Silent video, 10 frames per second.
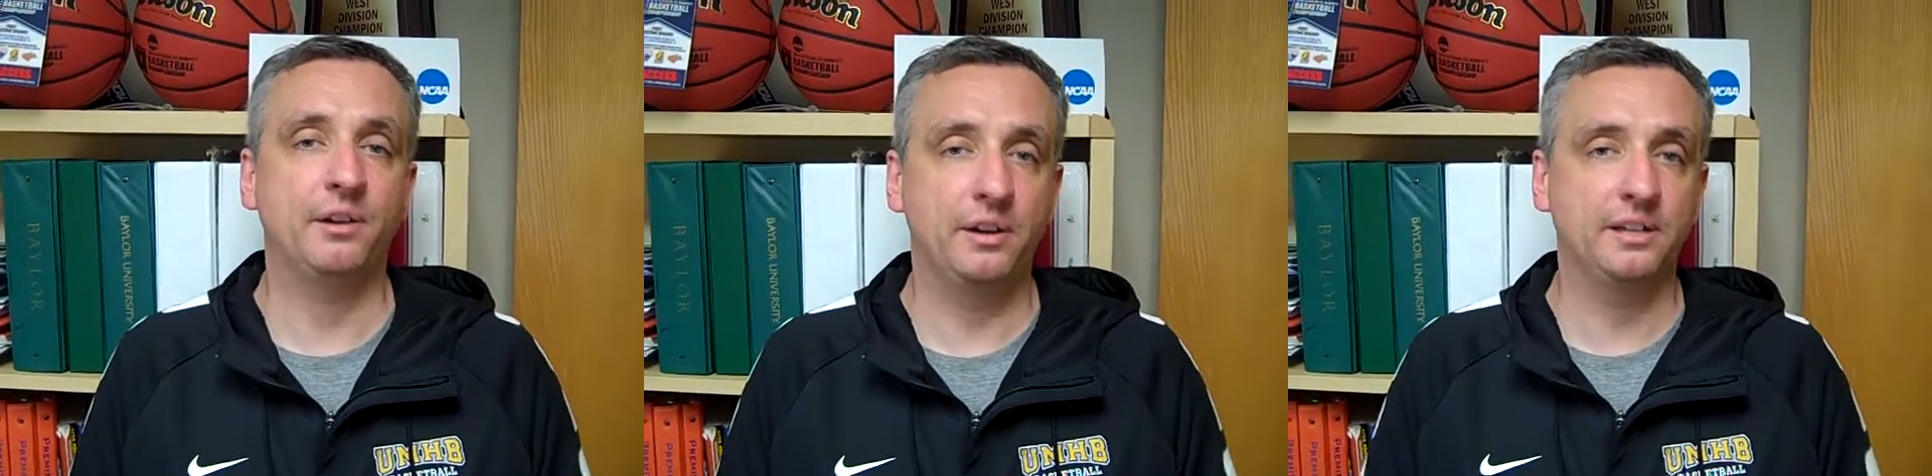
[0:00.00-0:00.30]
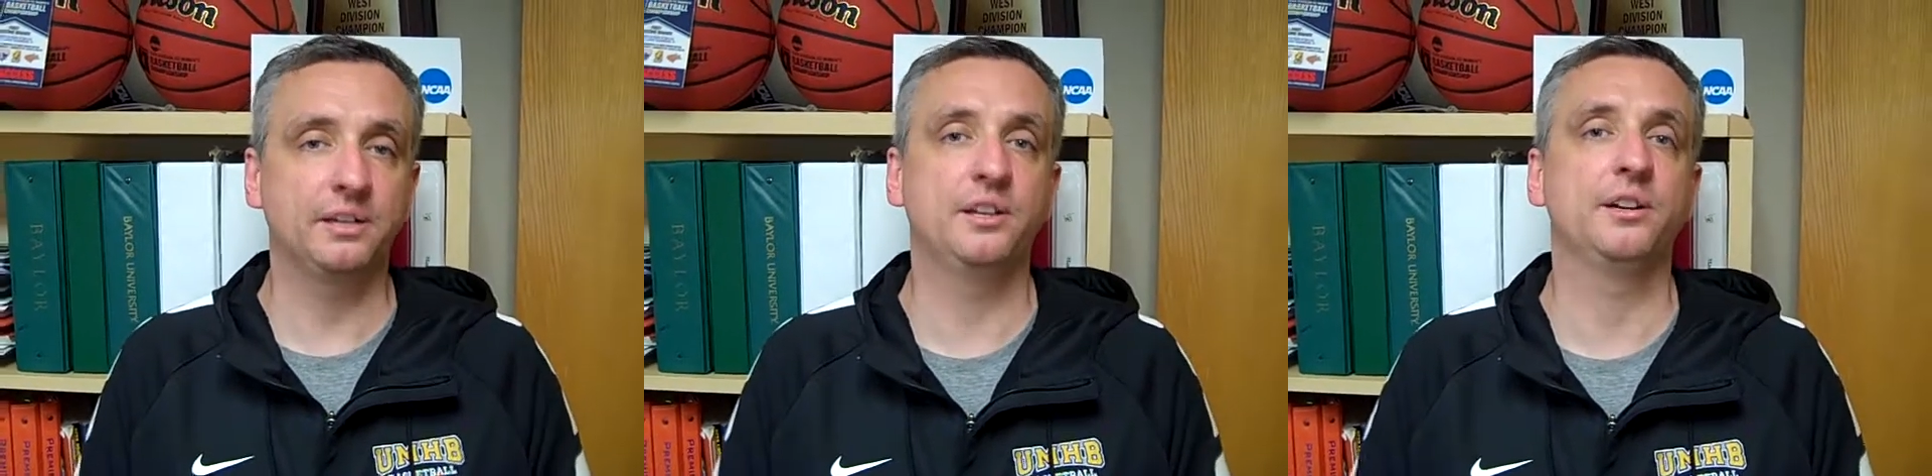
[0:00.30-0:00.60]
our
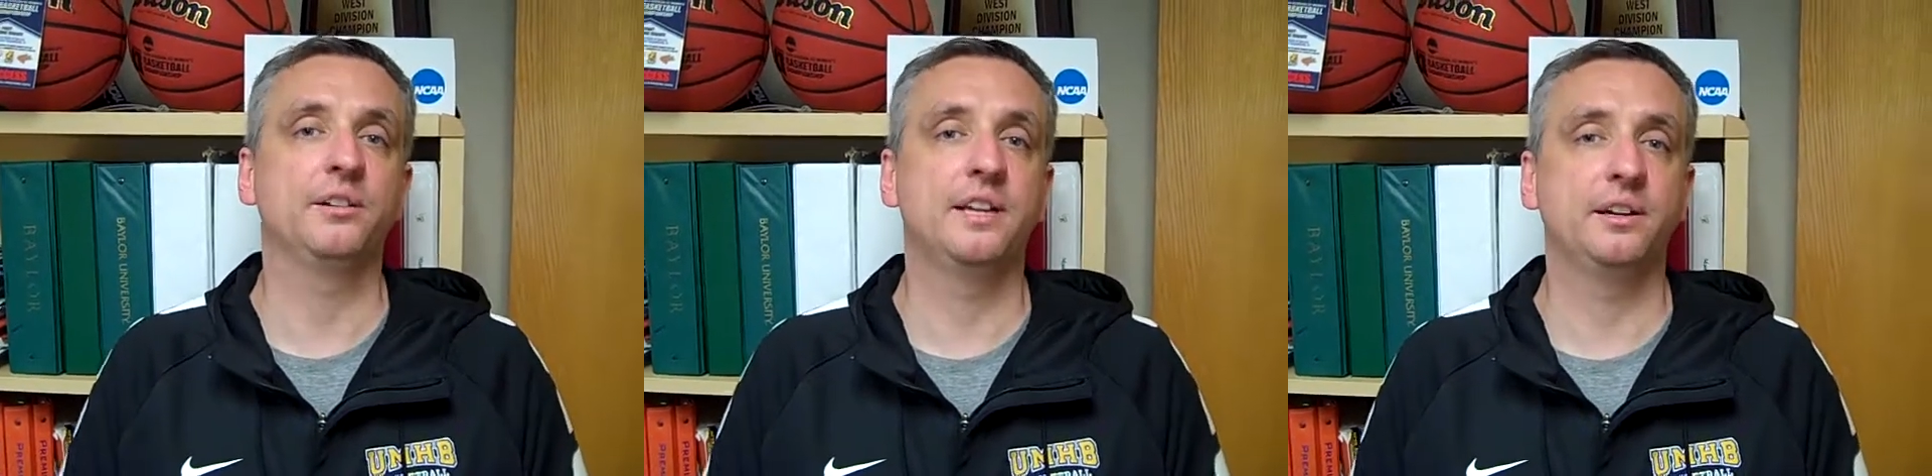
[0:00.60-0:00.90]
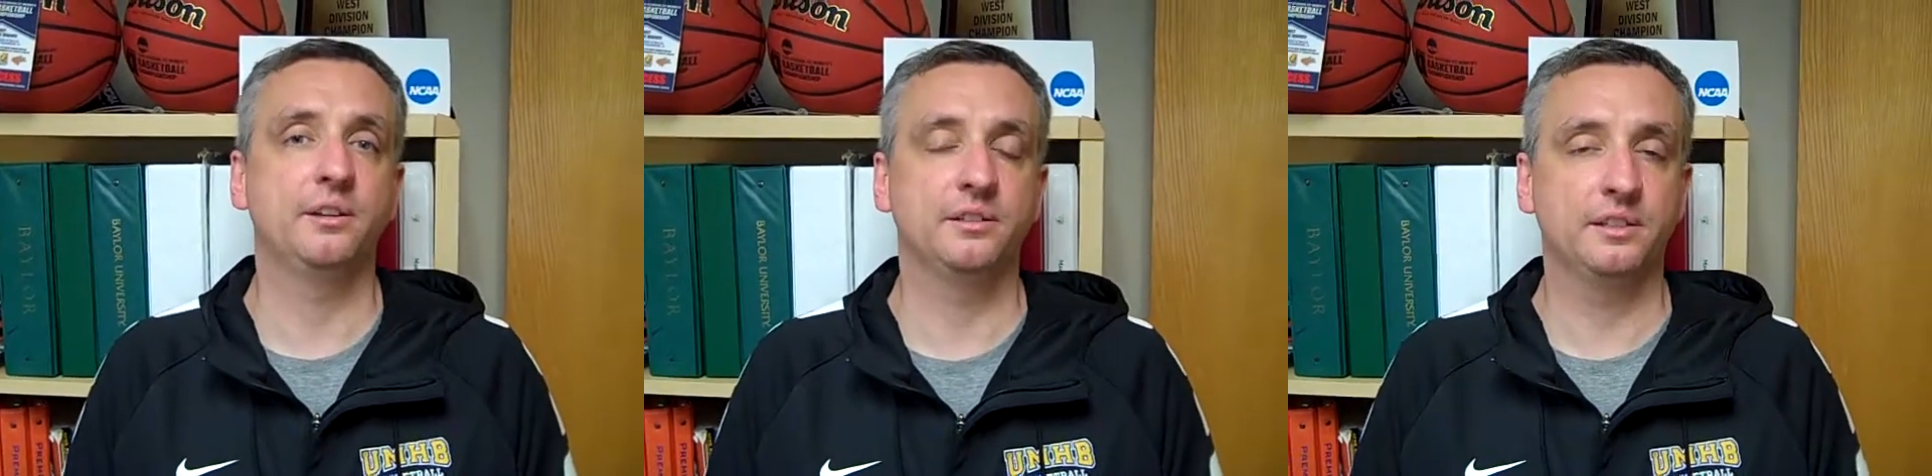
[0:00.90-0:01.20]
end of the year
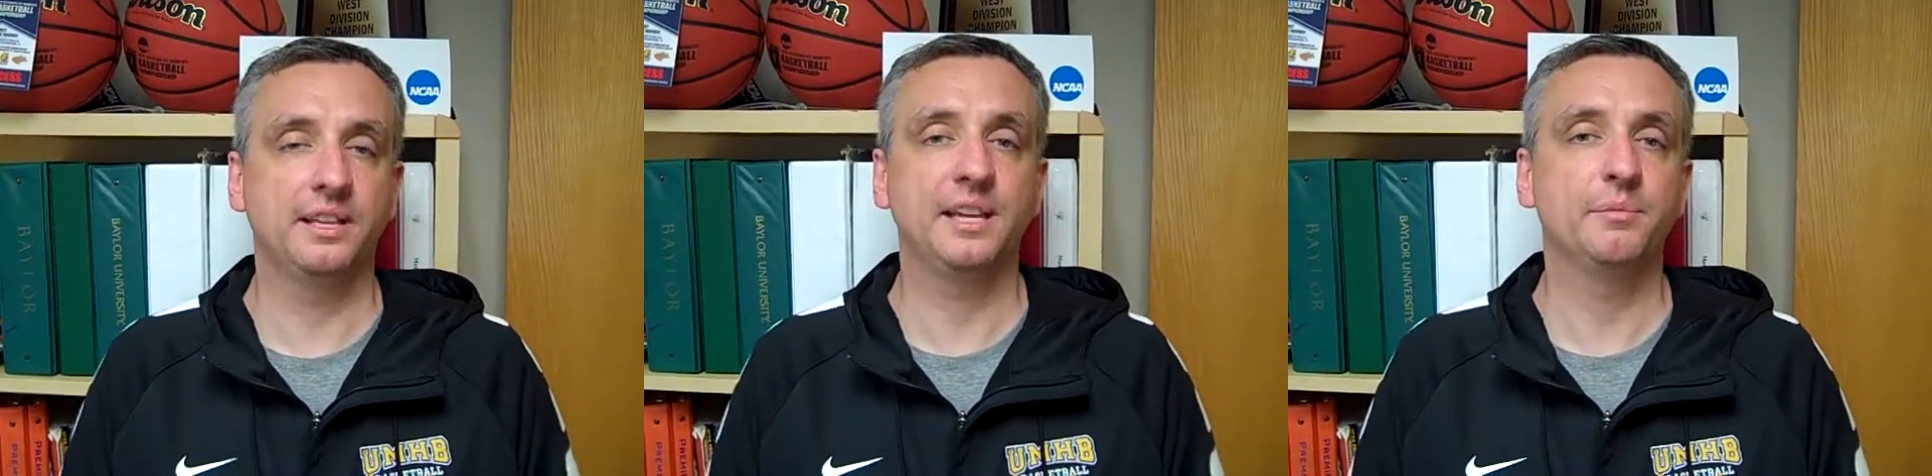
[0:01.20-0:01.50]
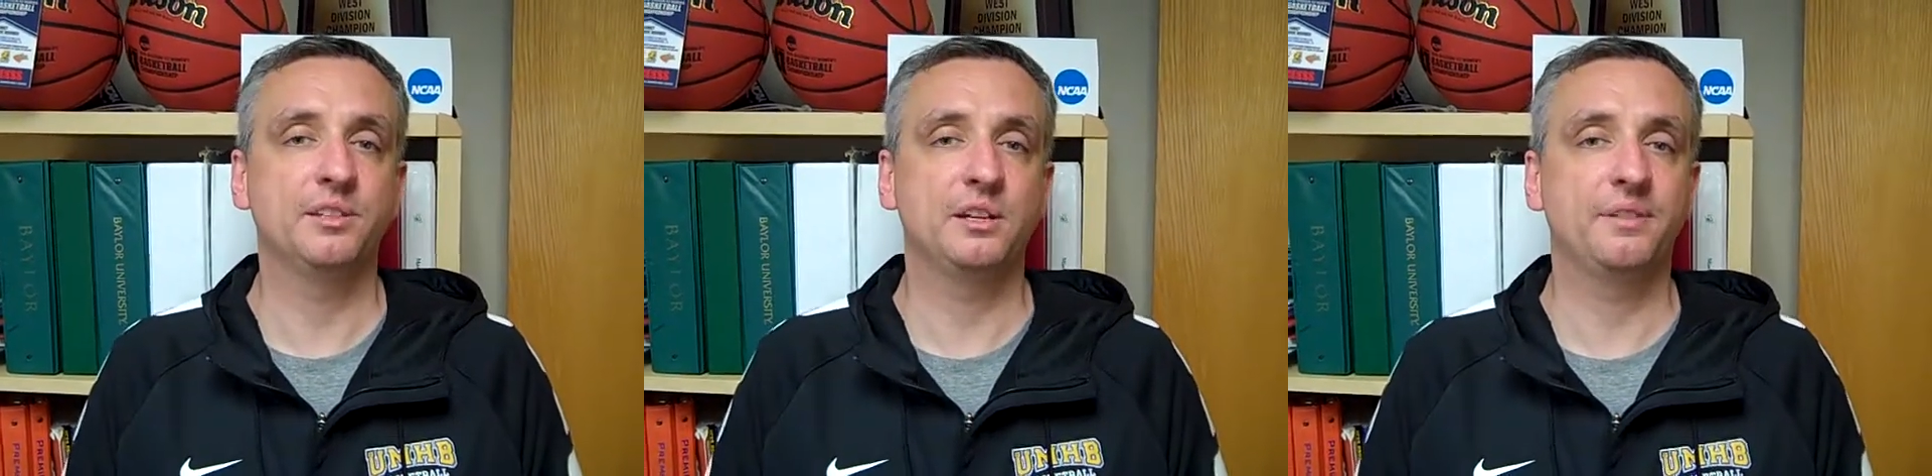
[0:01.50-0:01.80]
dinner as a team
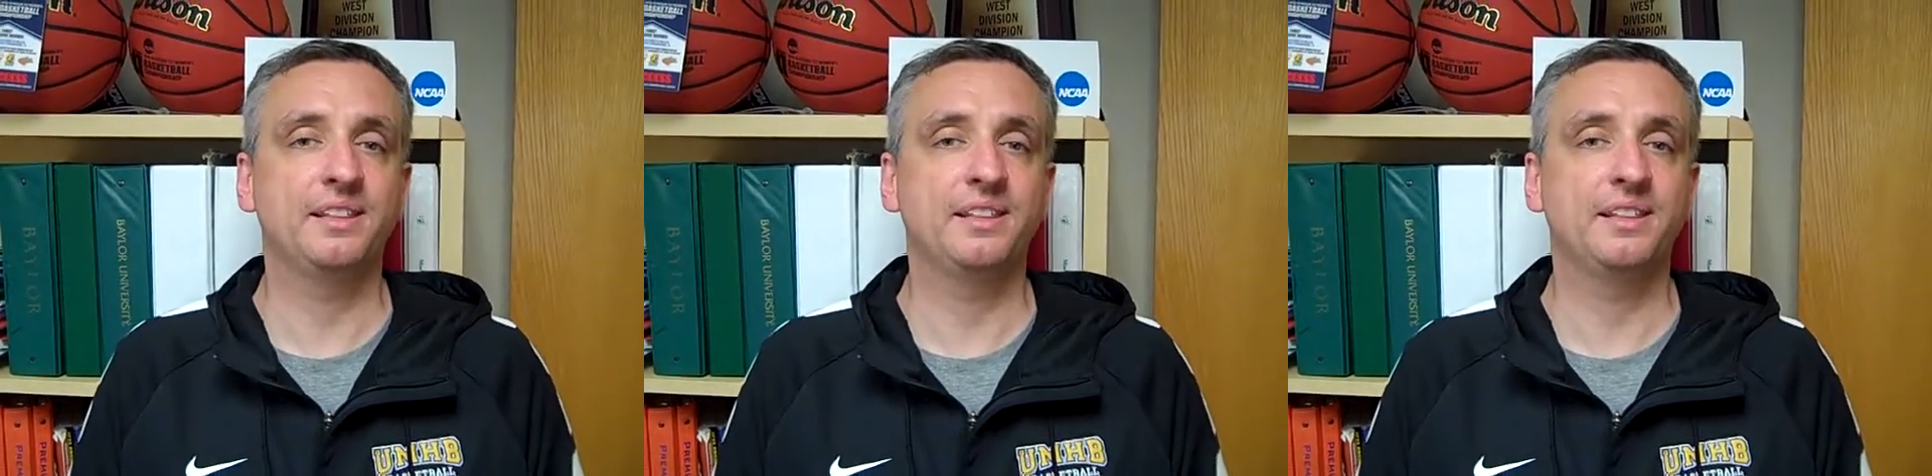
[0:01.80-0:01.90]
and stuff,